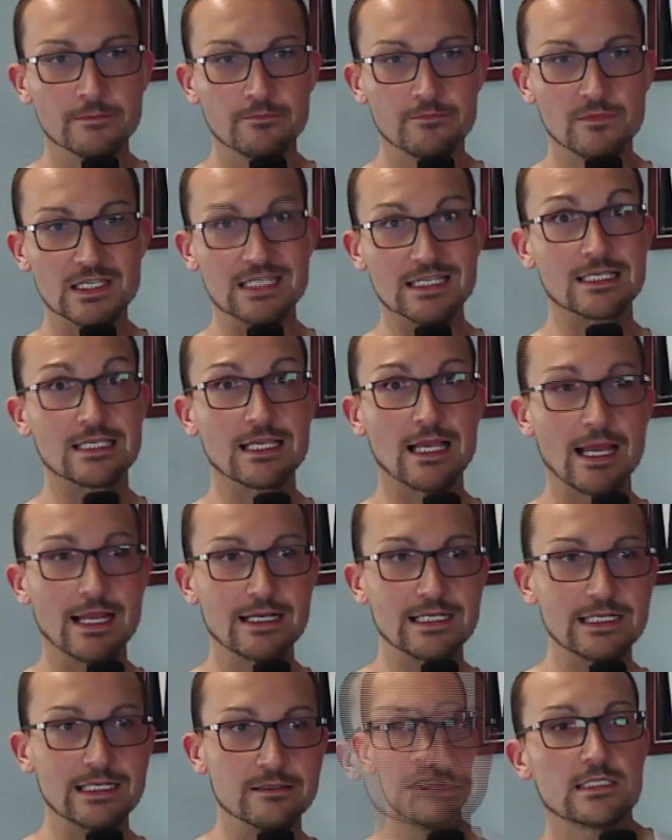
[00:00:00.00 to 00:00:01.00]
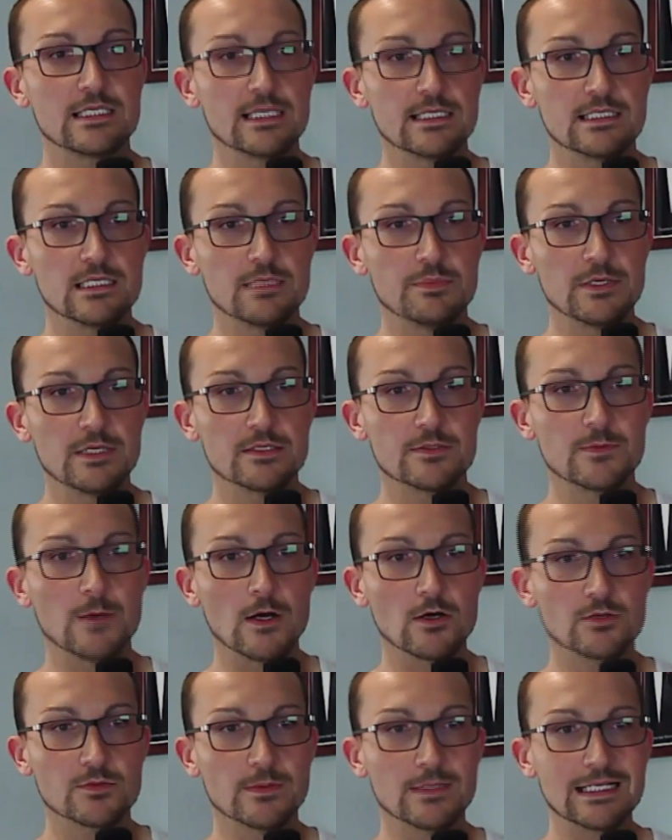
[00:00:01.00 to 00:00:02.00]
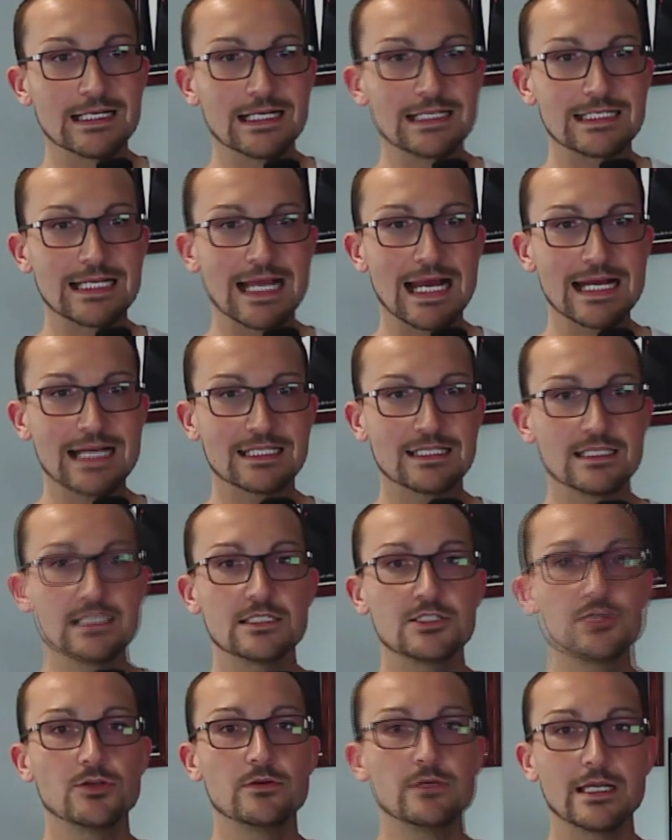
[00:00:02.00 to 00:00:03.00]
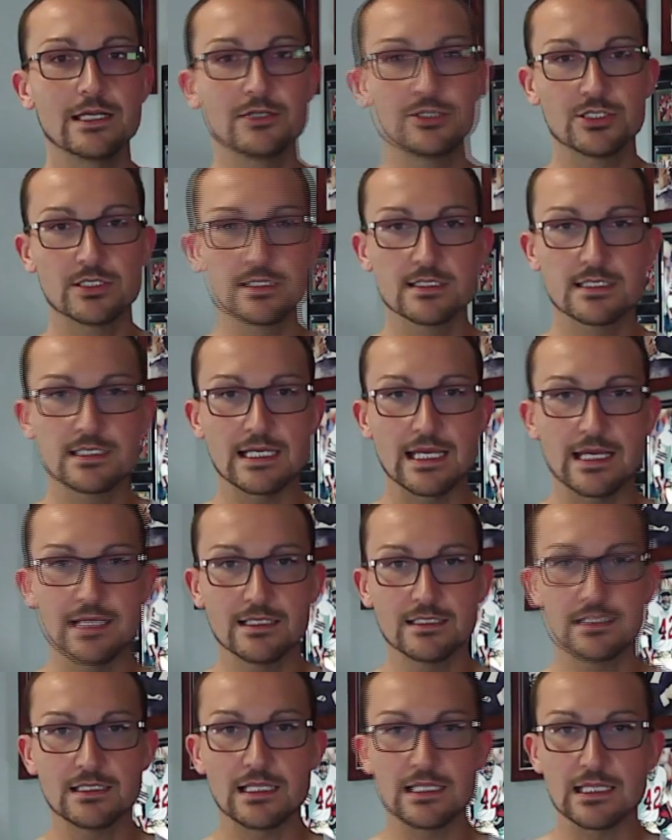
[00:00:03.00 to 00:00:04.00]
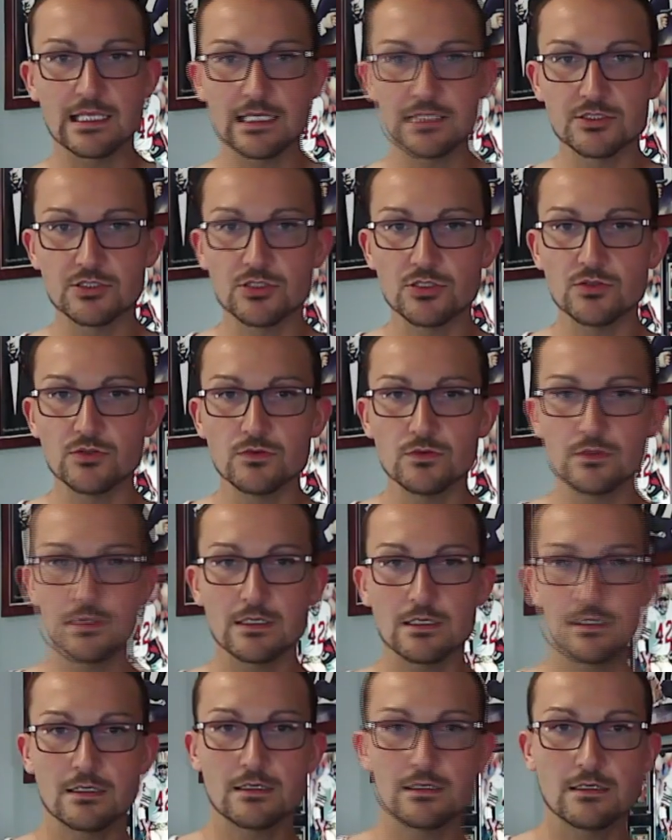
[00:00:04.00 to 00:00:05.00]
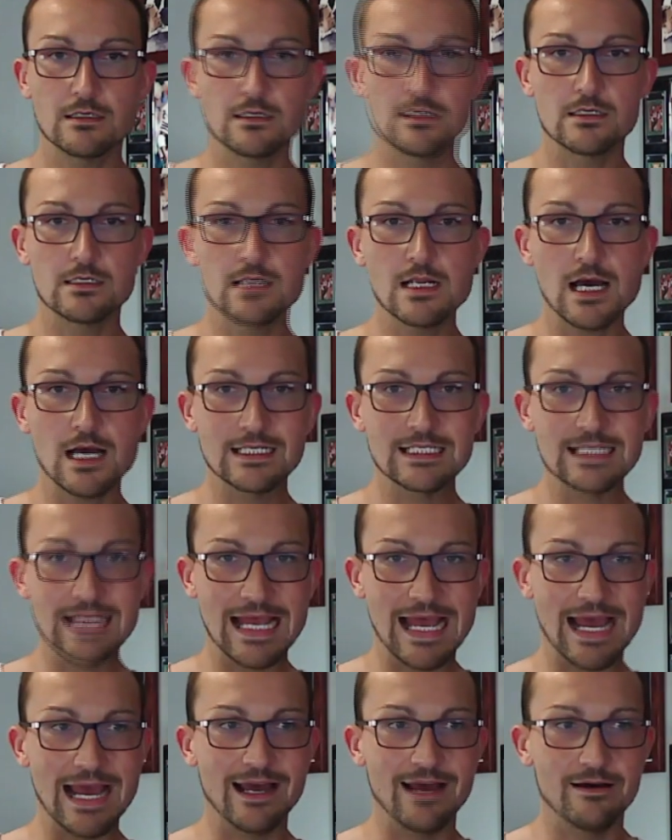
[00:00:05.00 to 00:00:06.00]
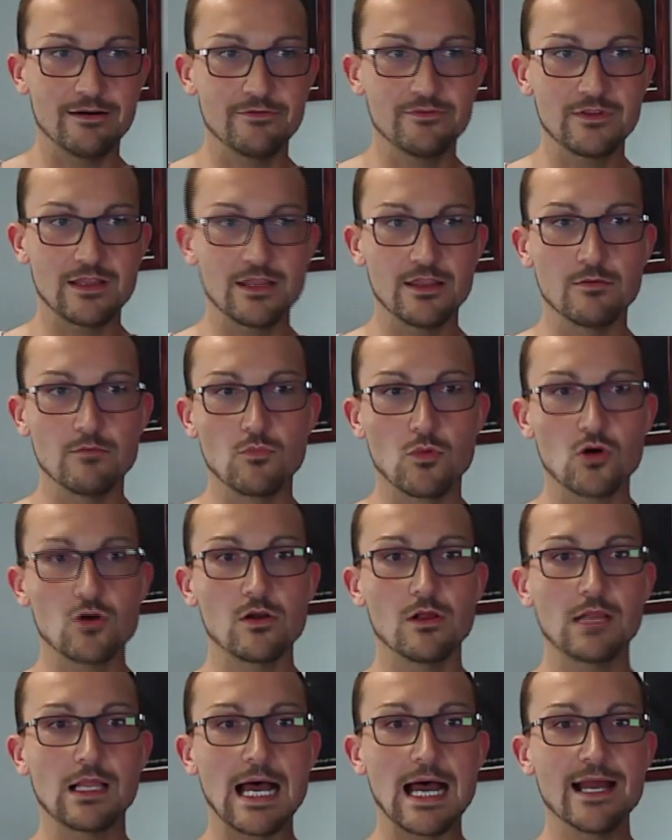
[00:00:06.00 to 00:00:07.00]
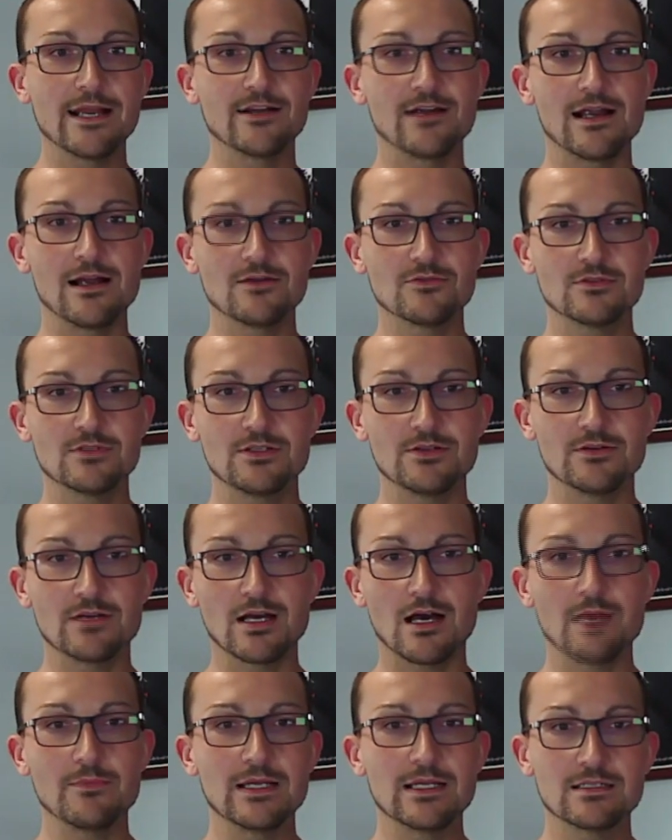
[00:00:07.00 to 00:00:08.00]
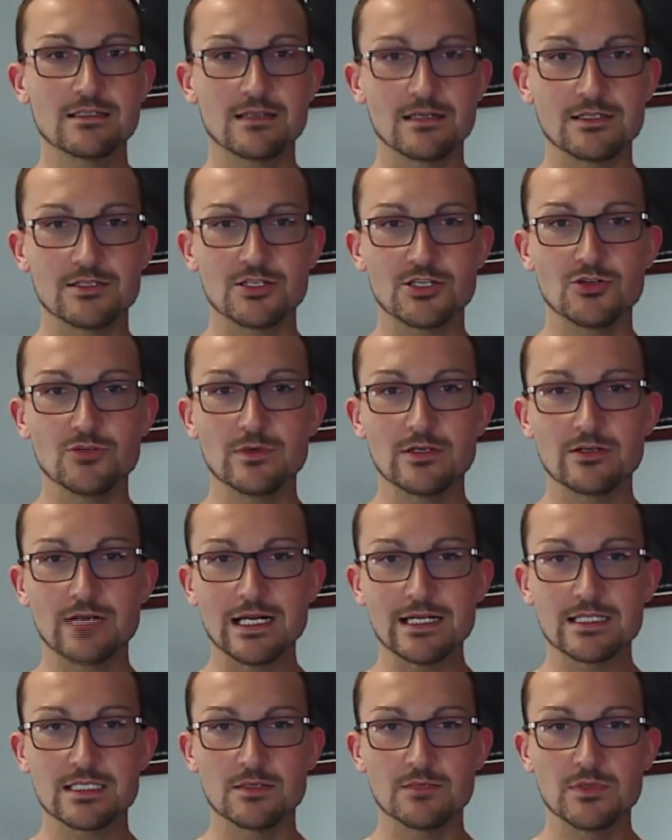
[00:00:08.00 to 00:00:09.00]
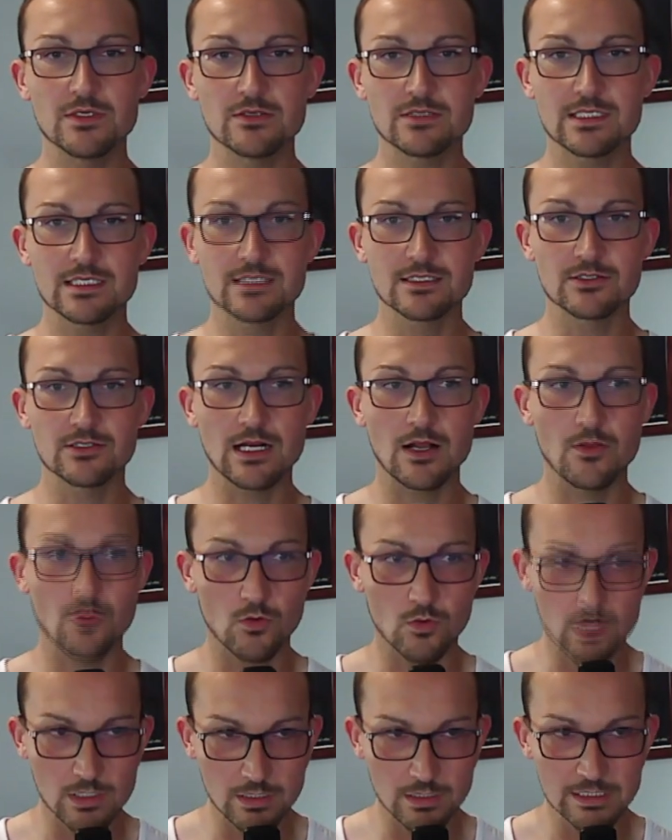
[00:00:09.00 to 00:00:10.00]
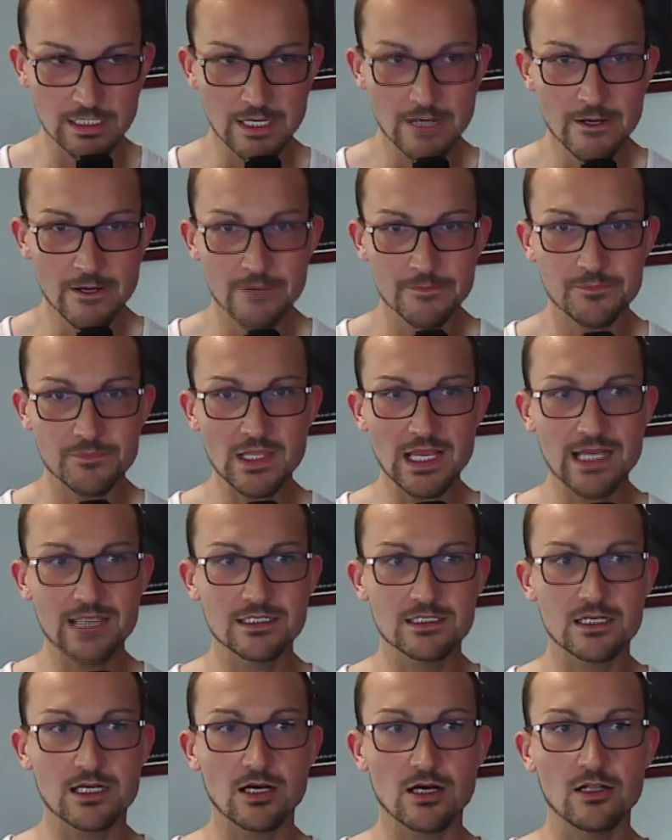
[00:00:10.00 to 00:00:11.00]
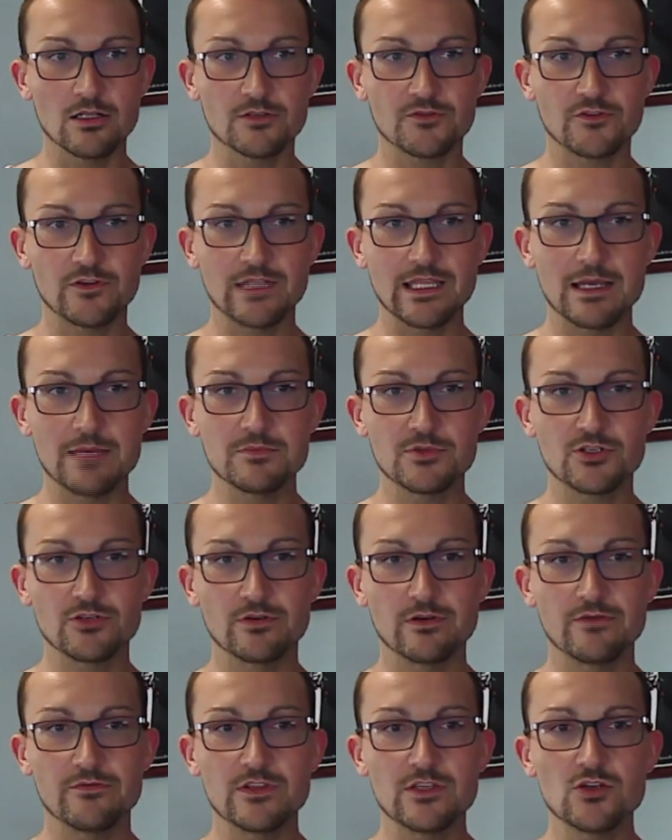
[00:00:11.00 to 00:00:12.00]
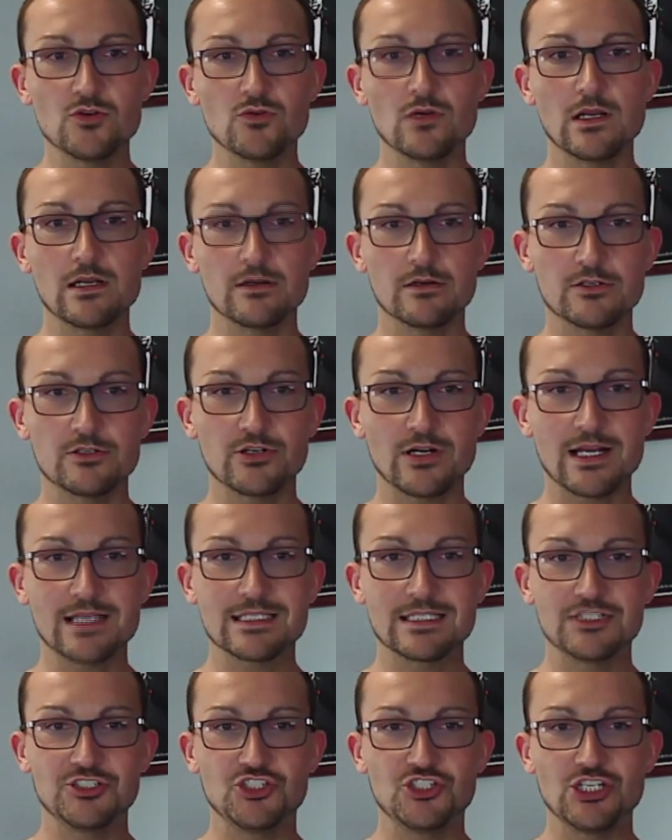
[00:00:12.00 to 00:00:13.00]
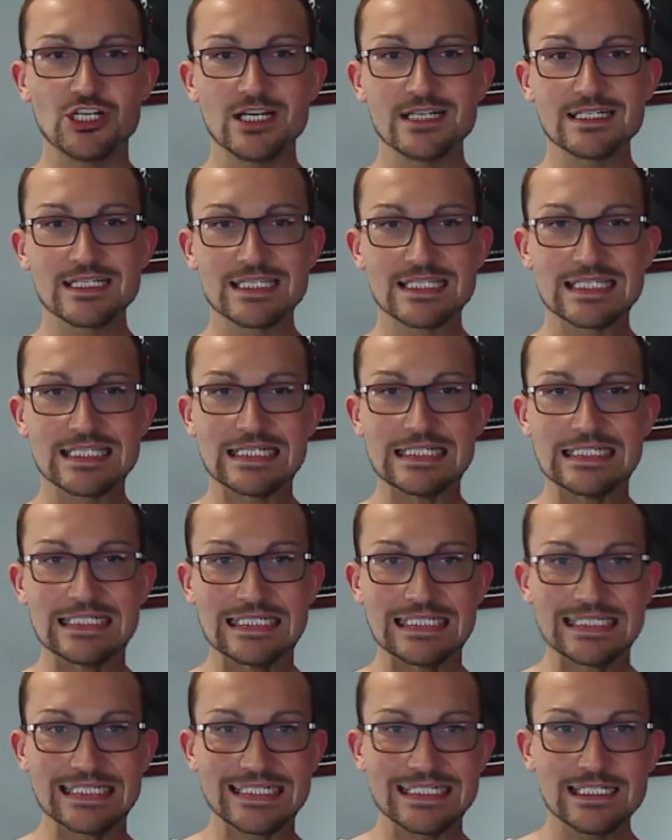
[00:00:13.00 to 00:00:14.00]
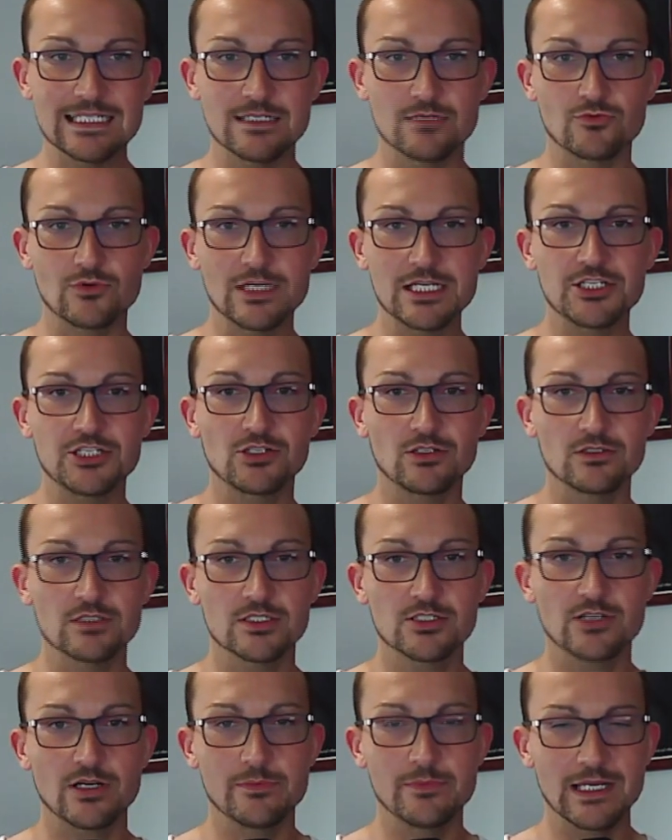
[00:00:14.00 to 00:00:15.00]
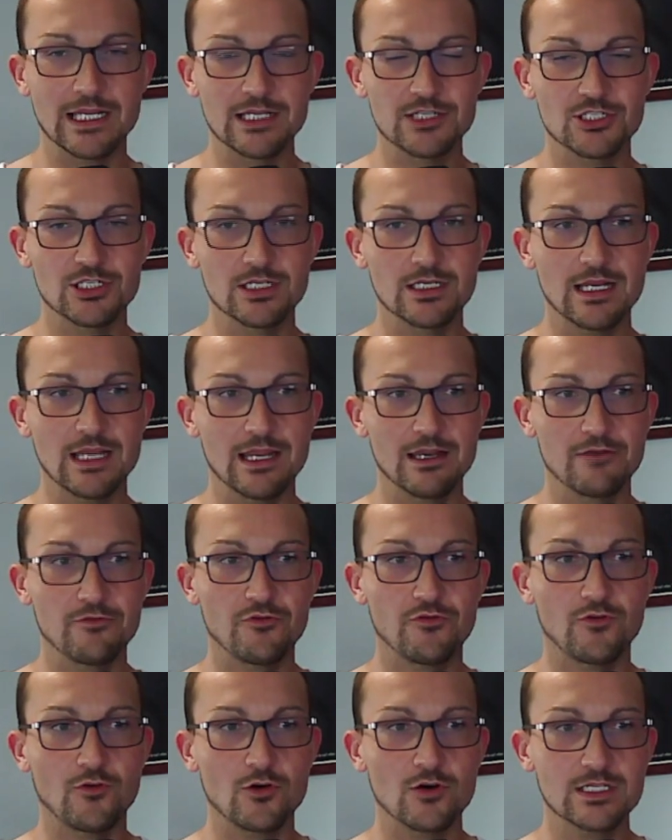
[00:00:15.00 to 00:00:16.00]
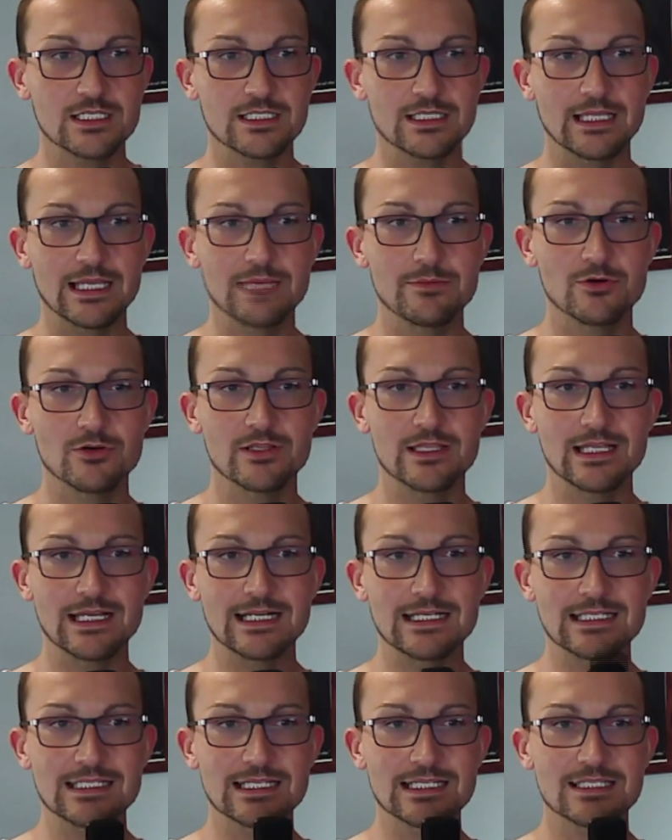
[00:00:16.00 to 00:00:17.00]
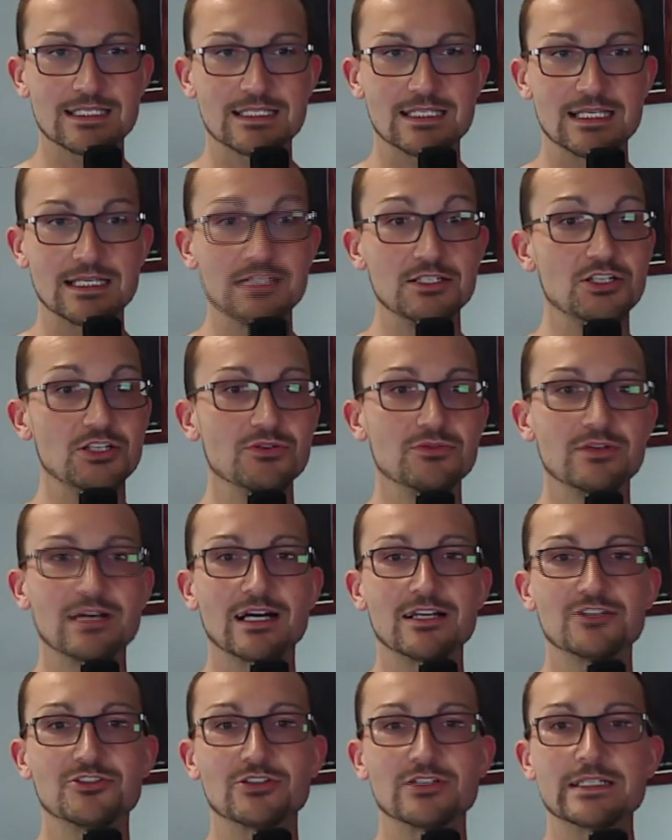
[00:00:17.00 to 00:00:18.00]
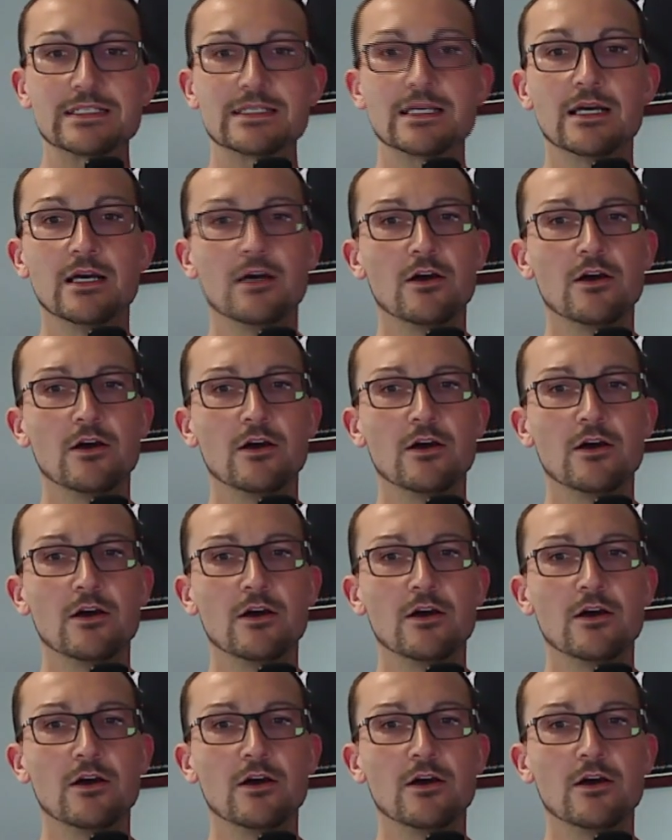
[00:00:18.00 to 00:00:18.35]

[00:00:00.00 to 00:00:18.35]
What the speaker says: Society. CCP spokesman attacked the two nations, saying that they do not have the moral high ground to comment on human rights abuses around the world, and called for them to review and address genocide, racial discrimination, and forced labor that exists in two countries.